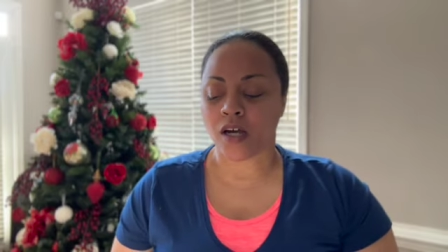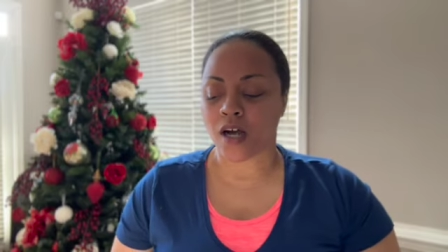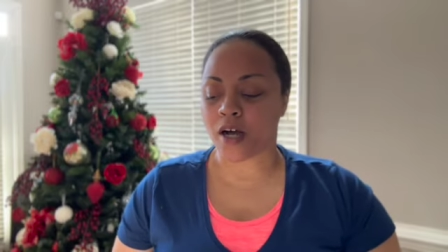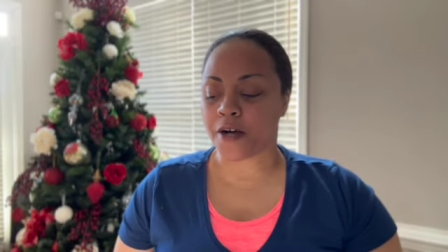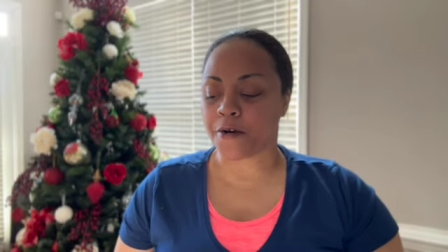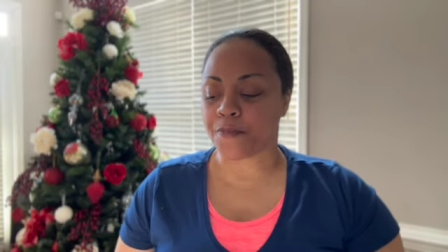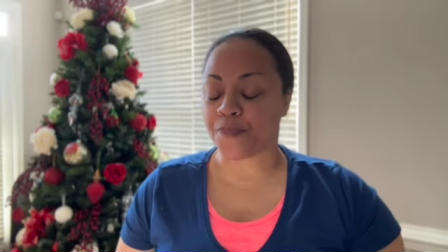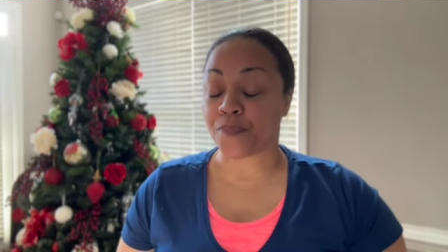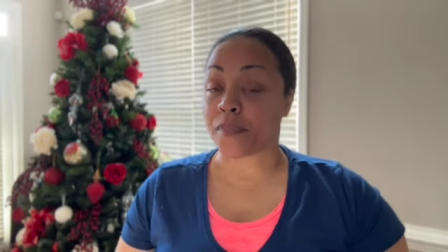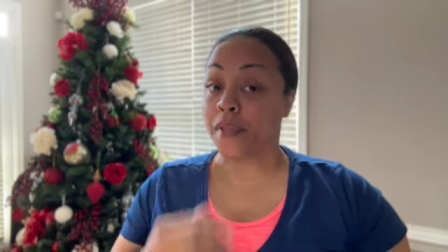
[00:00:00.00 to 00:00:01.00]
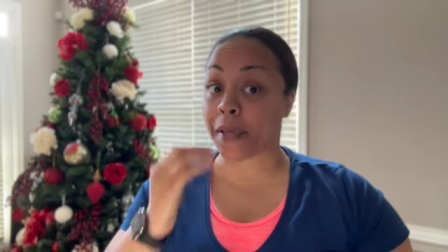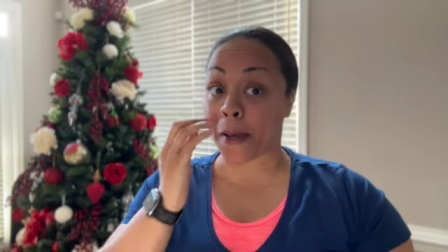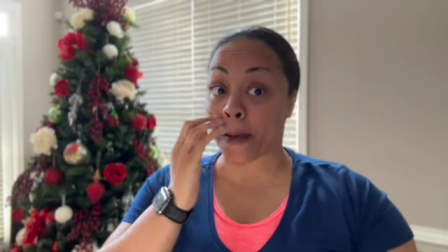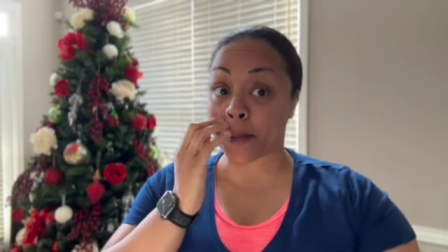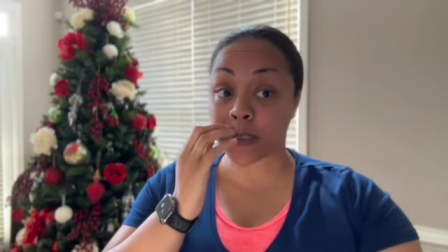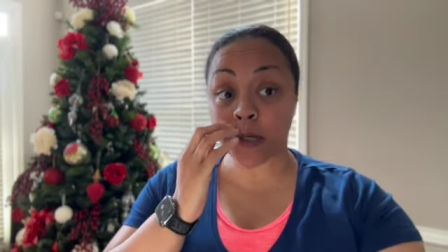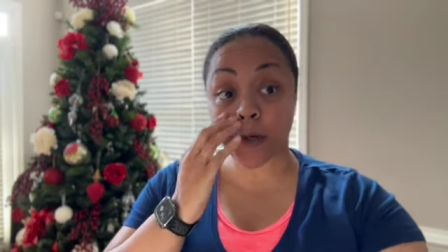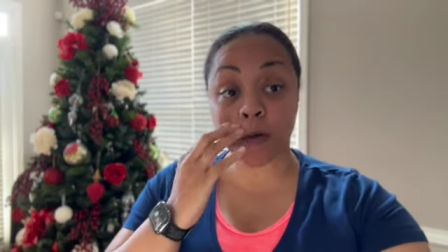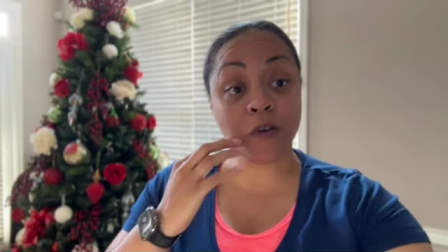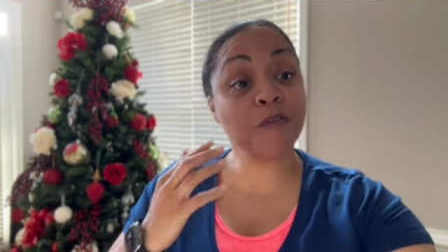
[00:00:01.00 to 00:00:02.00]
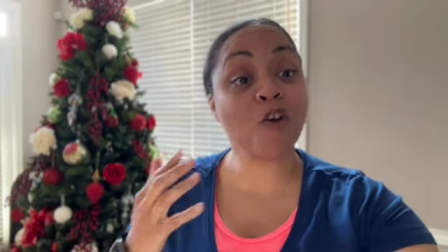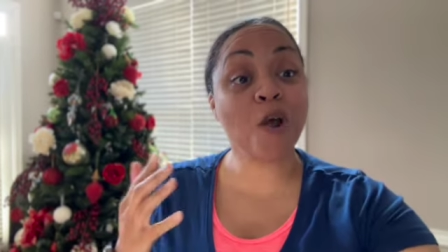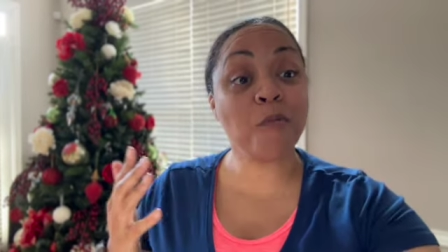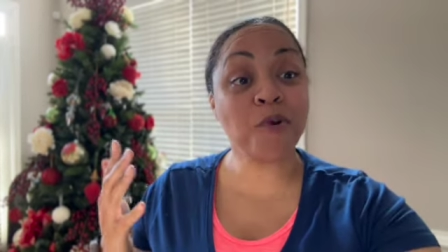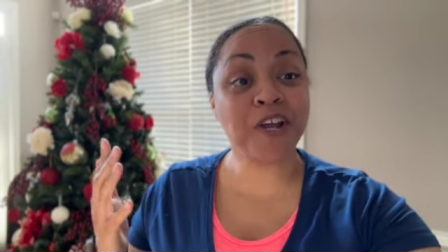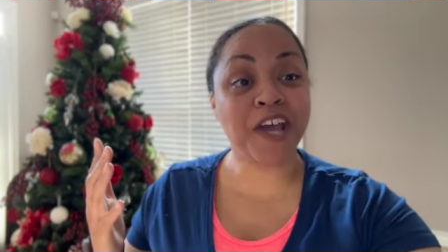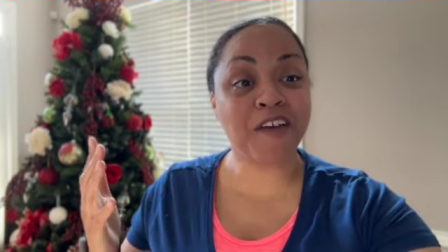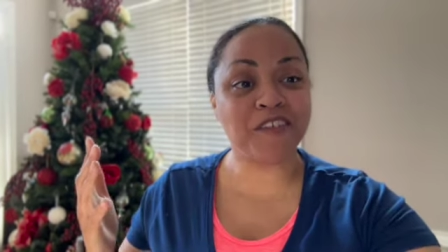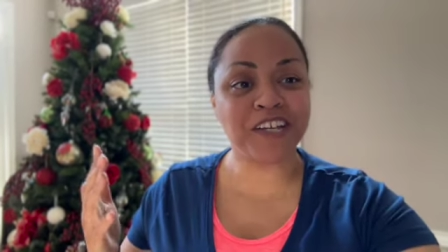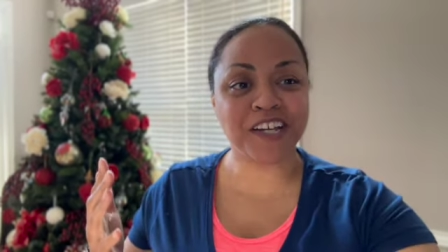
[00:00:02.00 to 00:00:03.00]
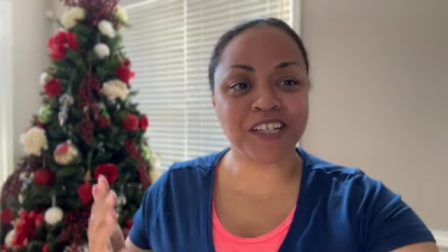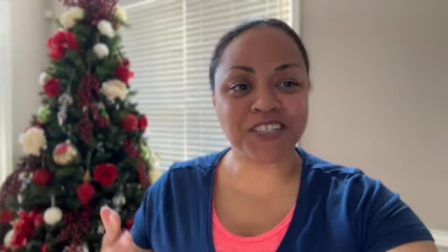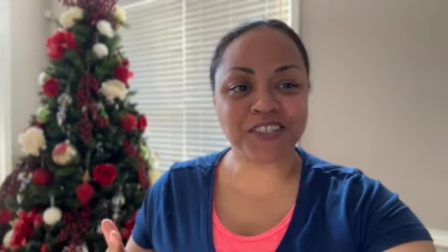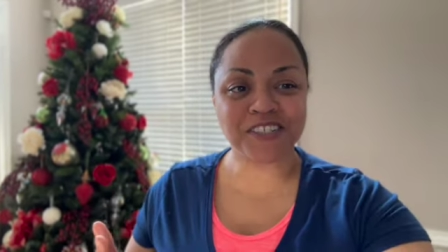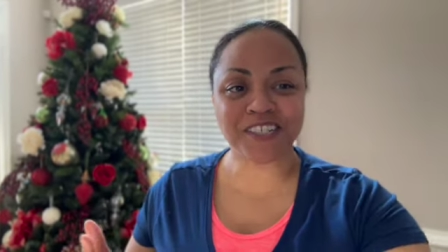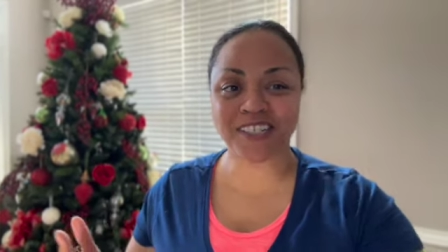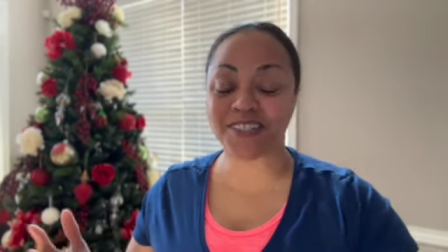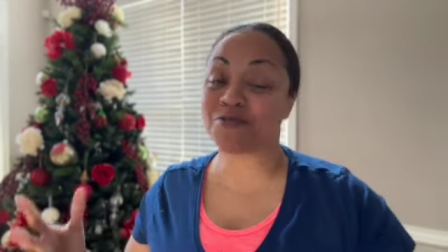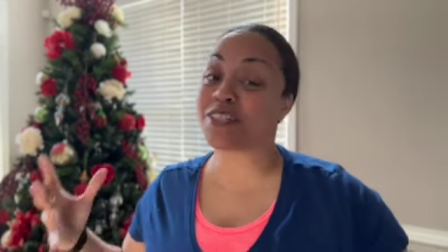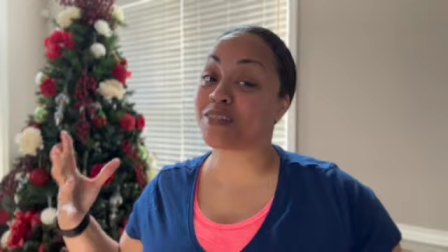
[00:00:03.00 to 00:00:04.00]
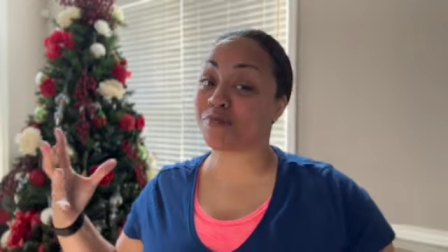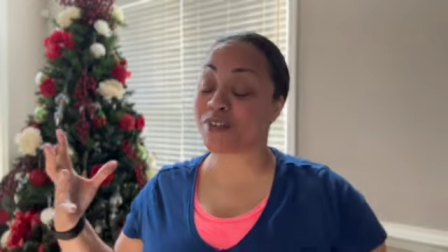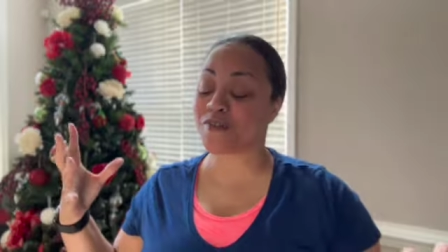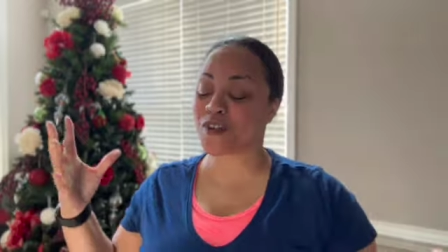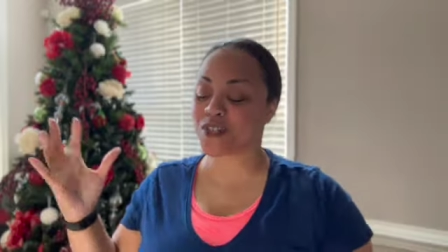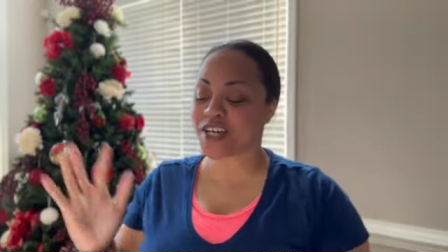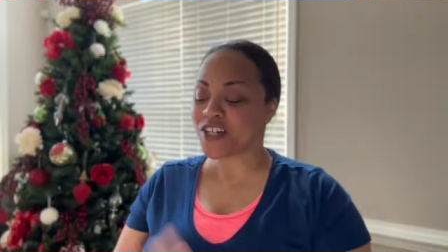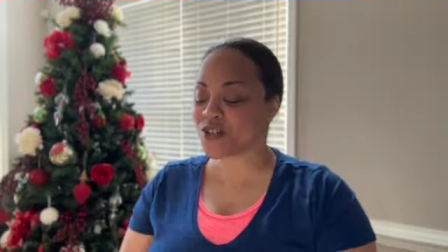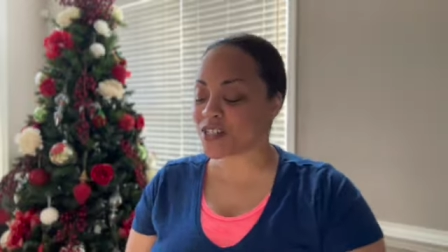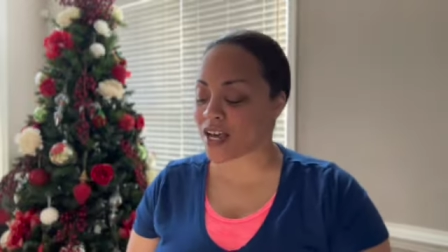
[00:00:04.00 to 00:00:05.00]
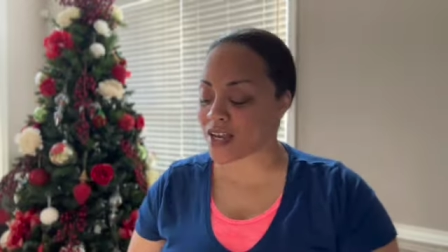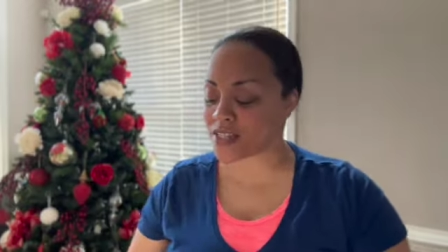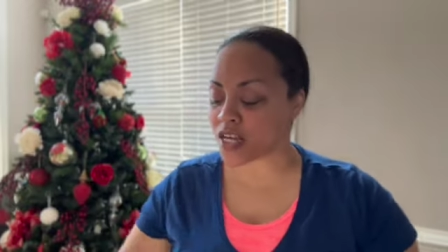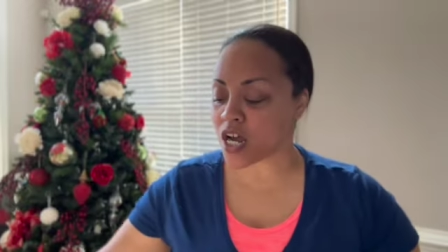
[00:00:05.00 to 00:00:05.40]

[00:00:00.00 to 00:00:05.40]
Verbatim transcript: Um, yeah, so for our morning advent calendars, because it was but first exercise.